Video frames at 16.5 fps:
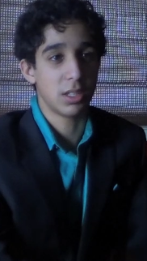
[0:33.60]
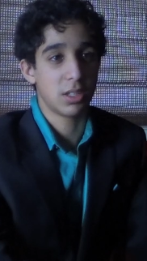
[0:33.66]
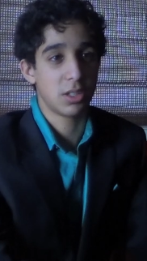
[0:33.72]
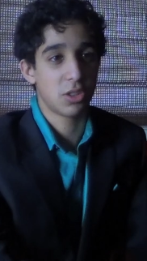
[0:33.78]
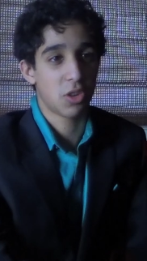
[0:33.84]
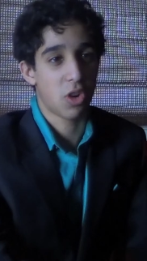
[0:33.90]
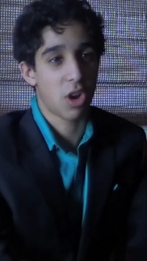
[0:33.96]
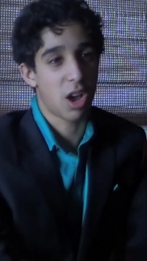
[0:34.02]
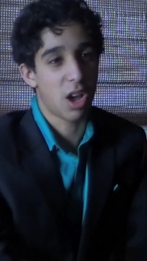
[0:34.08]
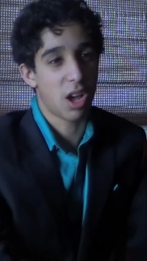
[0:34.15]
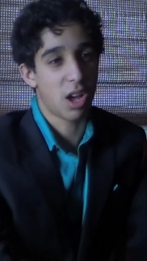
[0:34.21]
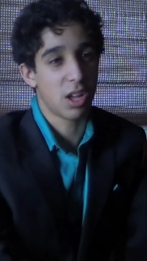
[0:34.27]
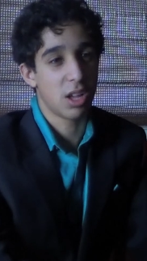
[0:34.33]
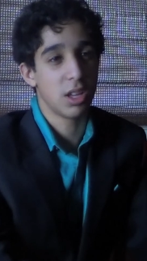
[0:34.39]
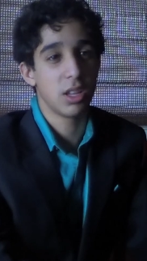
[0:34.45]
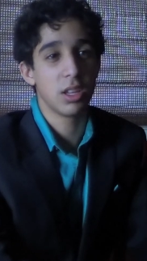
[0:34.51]
straw,
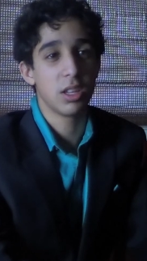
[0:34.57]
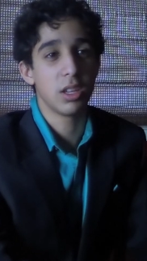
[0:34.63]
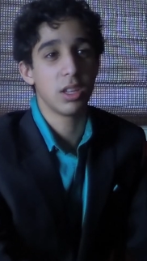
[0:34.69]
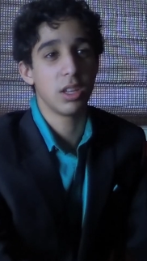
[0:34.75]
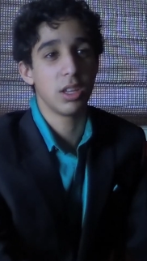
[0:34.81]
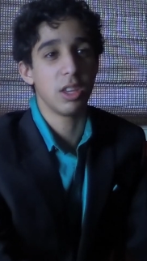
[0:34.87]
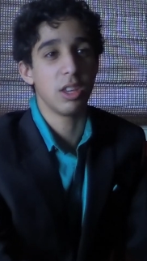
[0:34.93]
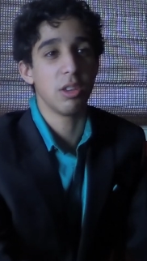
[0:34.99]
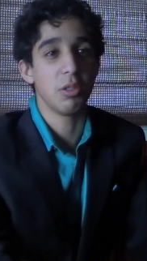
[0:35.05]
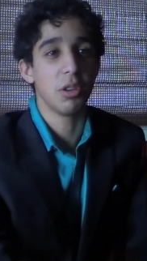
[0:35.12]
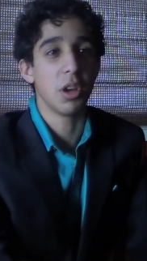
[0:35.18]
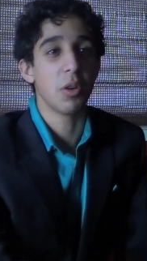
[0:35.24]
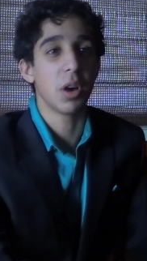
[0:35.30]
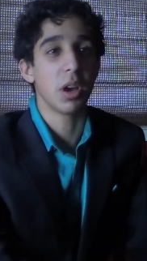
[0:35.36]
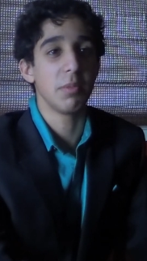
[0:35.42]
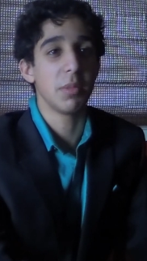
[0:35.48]
you
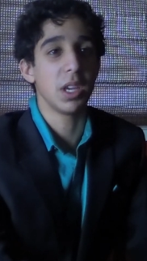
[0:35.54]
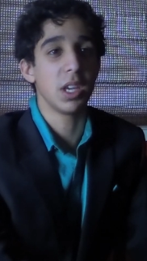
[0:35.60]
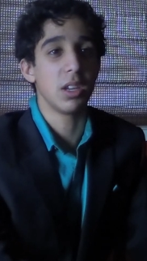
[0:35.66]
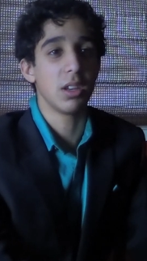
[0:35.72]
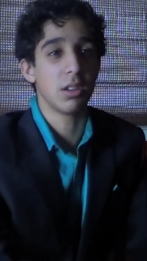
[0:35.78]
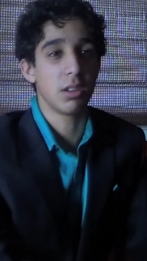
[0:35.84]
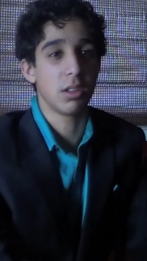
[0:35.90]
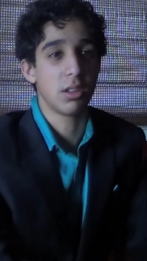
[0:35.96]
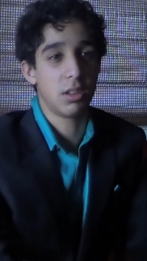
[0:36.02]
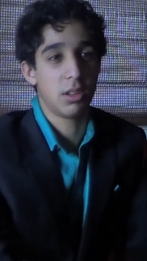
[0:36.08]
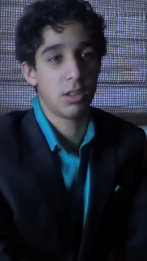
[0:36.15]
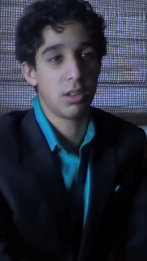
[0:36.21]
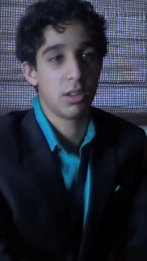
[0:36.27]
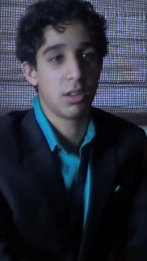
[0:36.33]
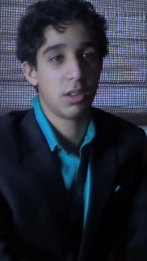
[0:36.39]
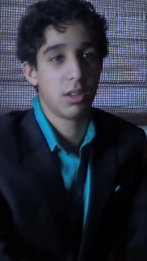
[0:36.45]
know I mean
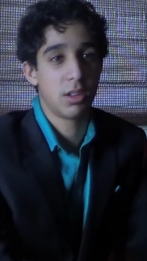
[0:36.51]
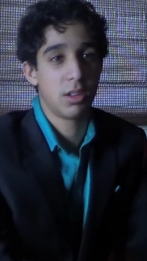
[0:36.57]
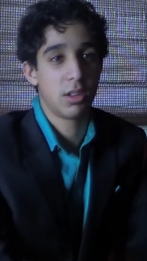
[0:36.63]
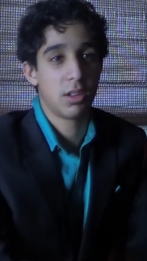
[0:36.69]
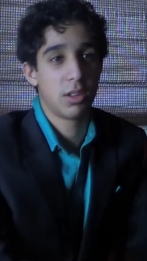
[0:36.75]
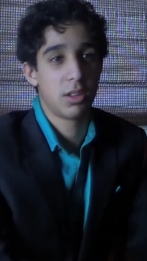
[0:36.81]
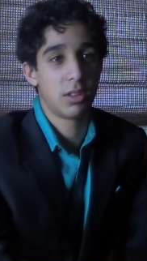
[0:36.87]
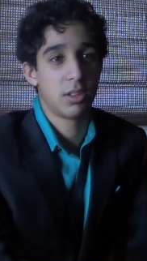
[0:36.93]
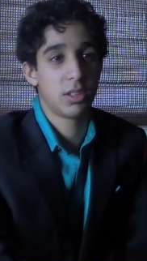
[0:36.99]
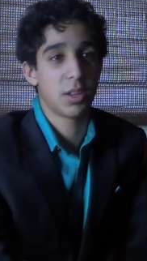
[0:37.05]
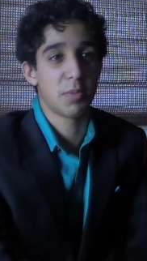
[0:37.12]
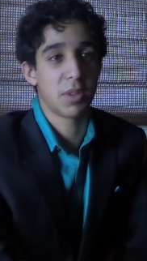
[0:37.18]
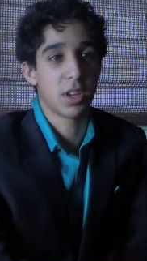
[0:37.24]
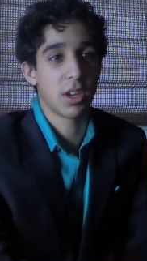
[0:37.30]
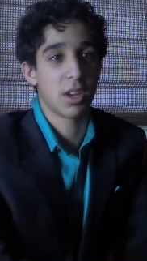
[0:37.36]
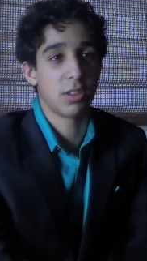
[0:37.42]

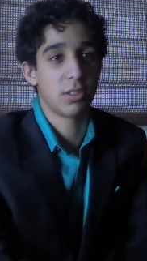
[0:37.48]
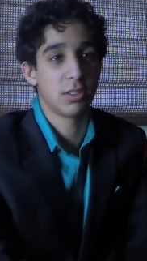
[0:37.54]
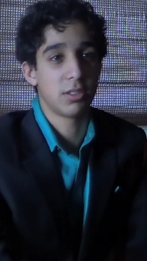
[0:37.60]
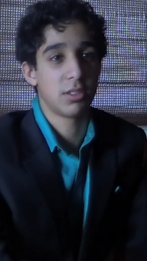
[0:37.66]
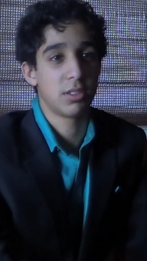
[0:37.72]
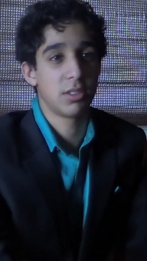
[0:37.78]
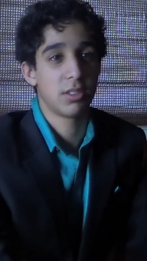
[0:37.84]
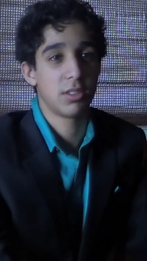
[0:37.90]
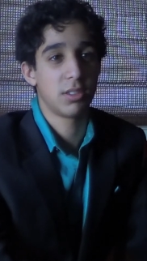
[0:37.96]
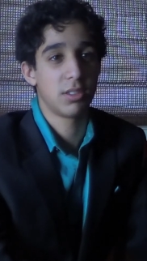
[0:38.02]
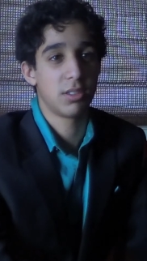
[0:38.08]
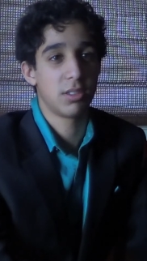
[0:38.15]
something else.